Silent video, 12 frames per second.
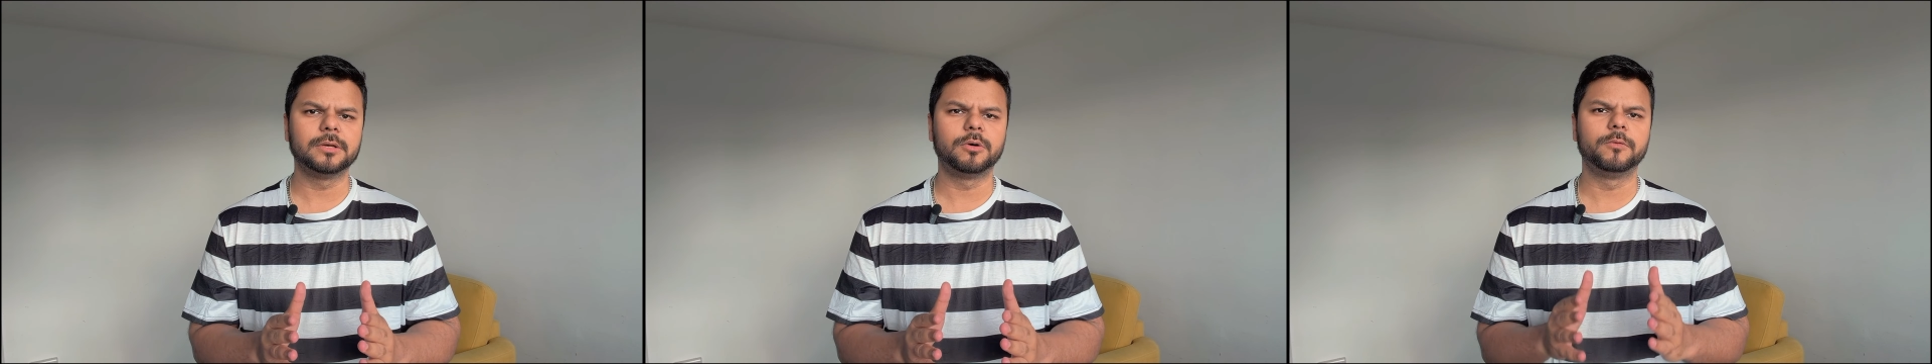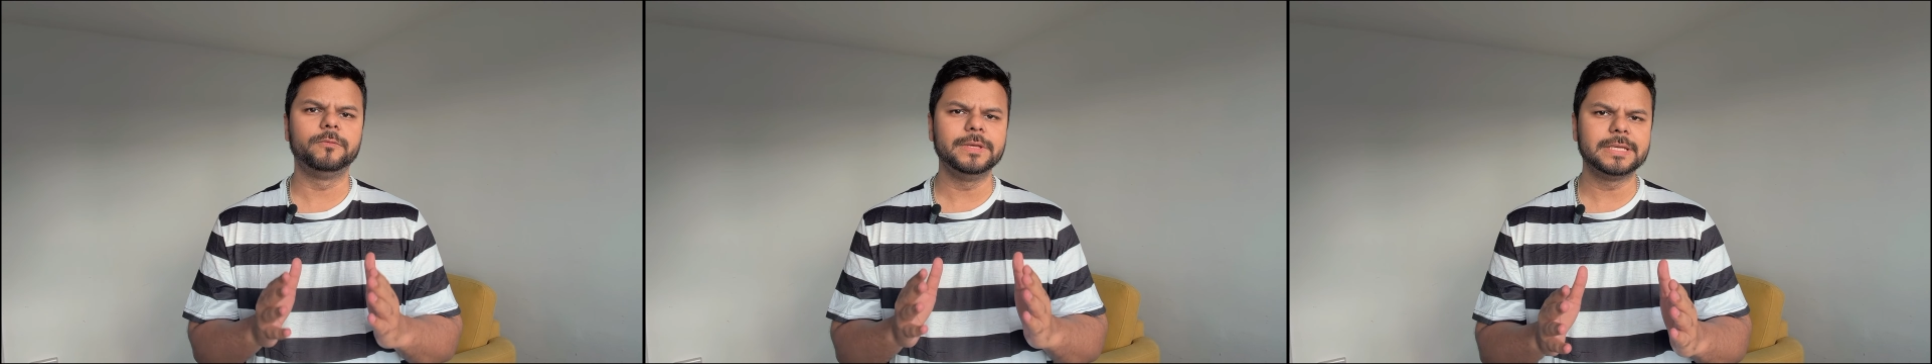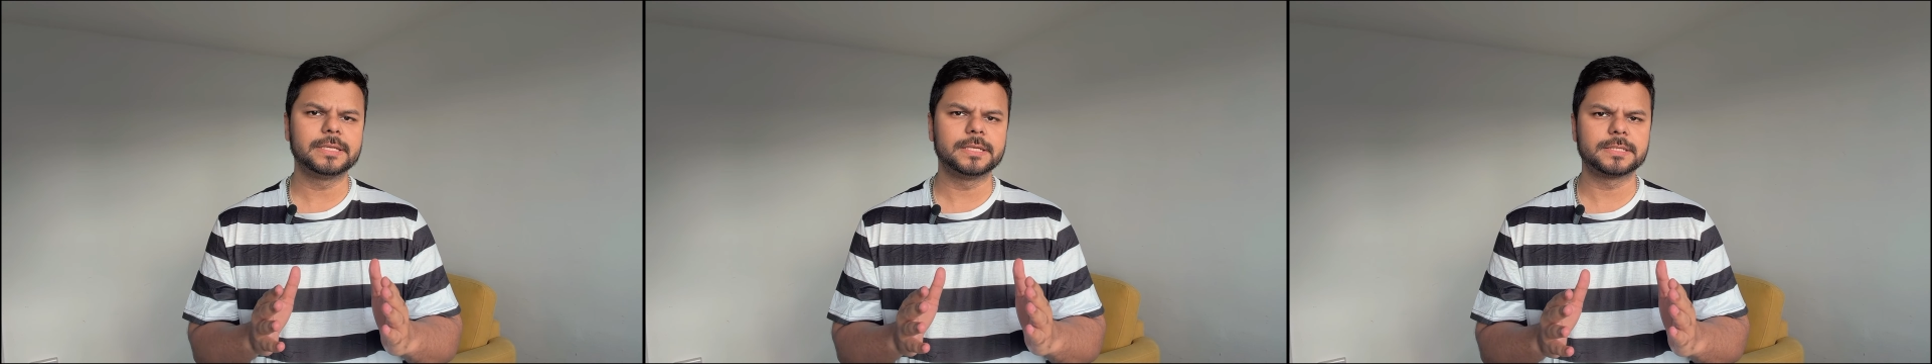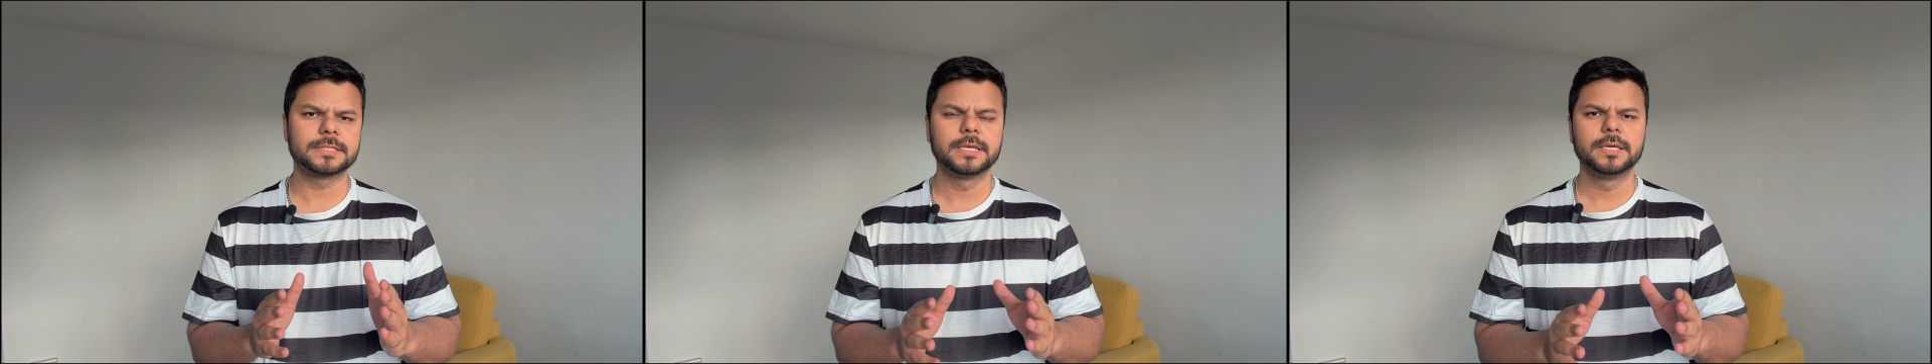or
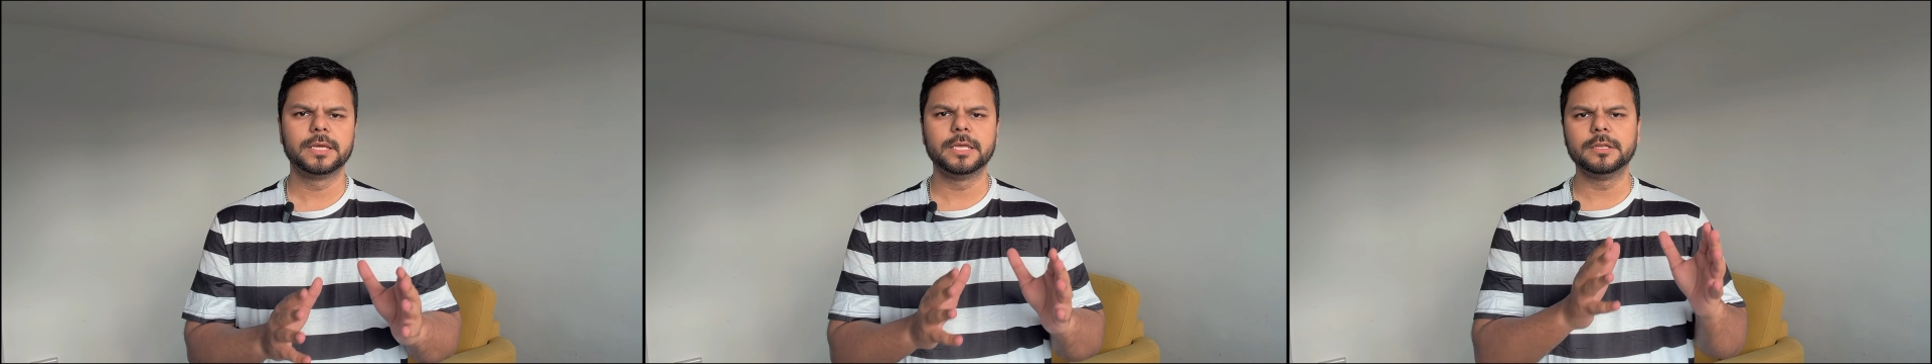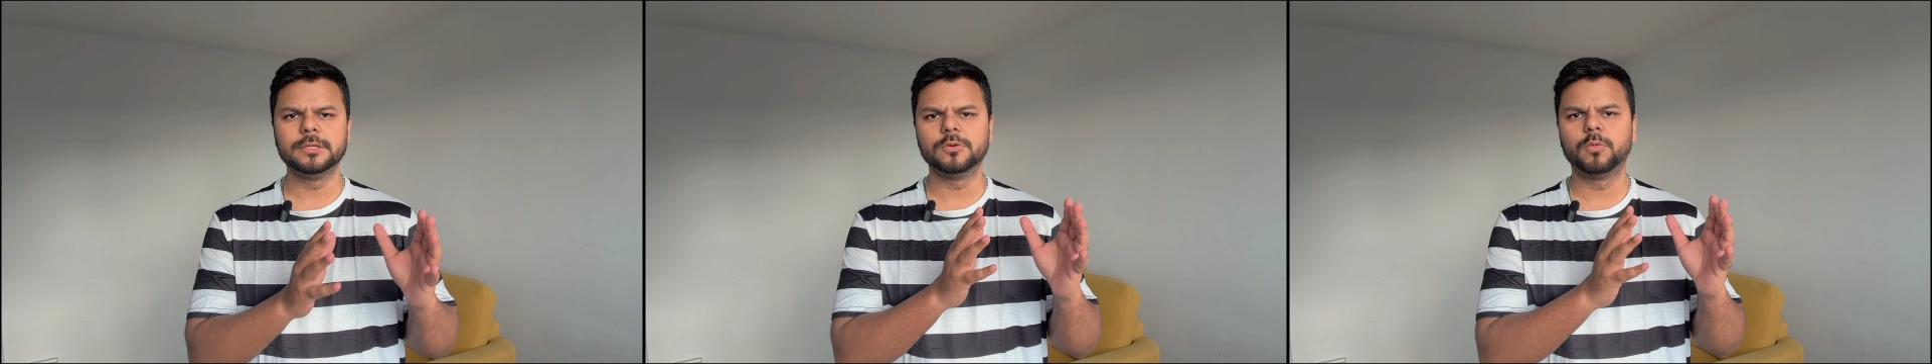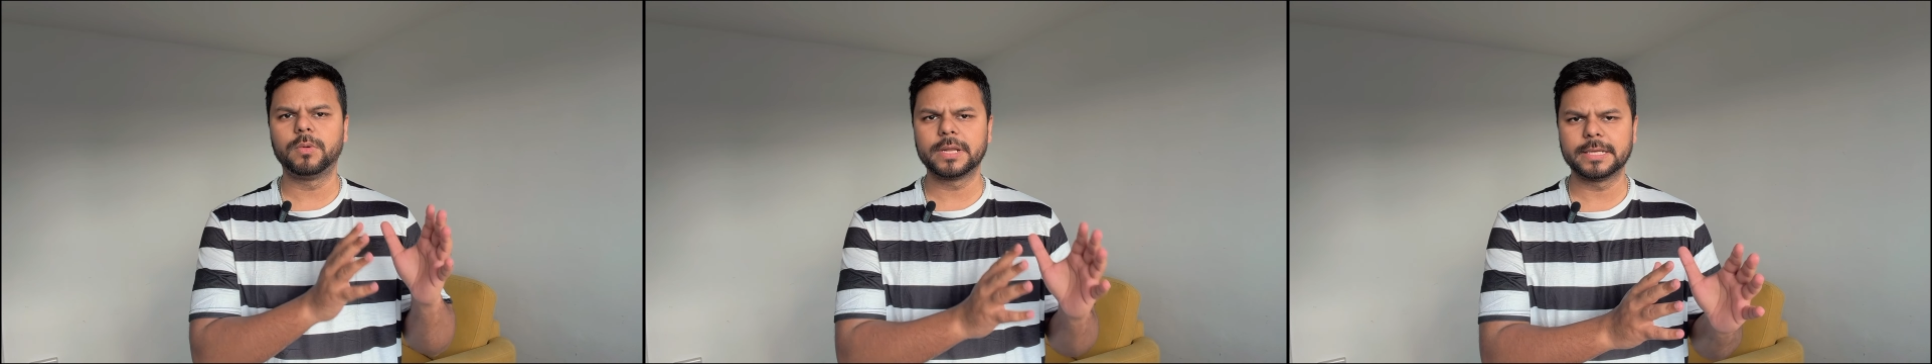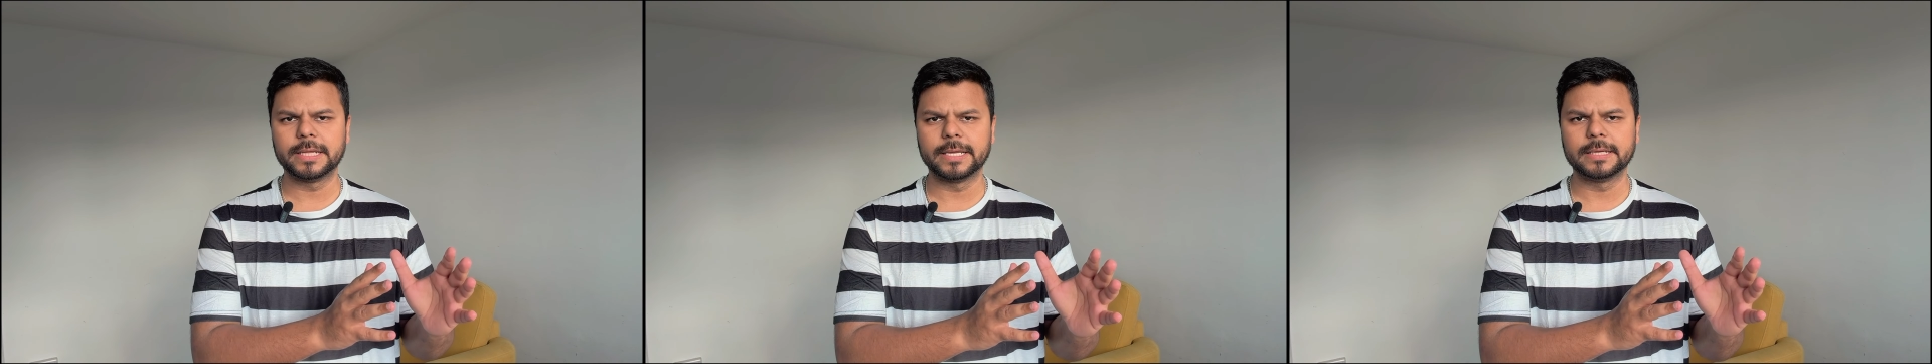weakness in your
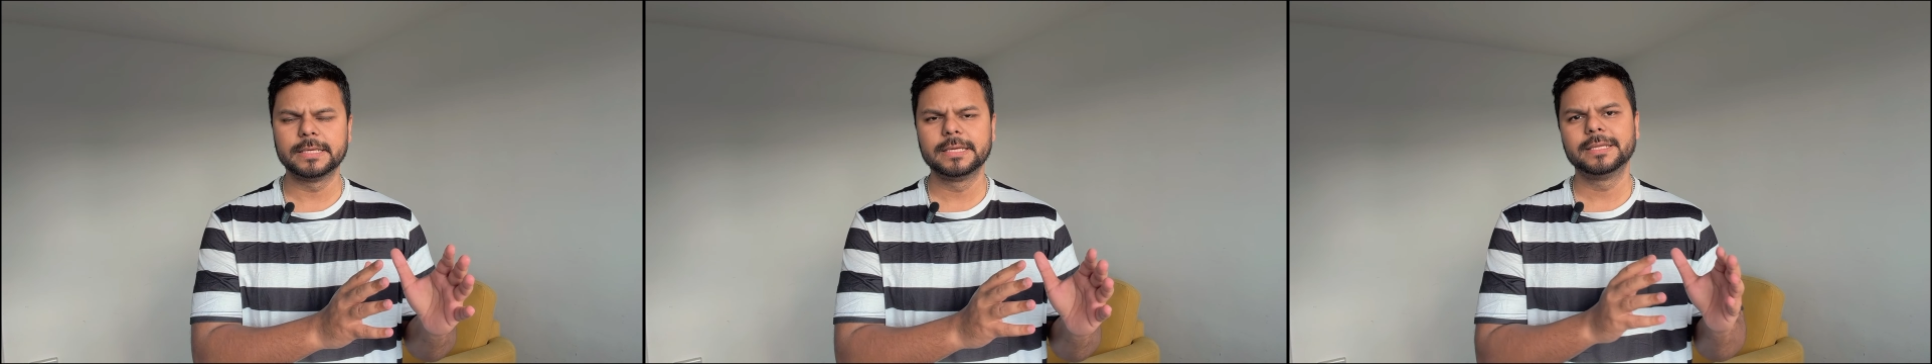one leg,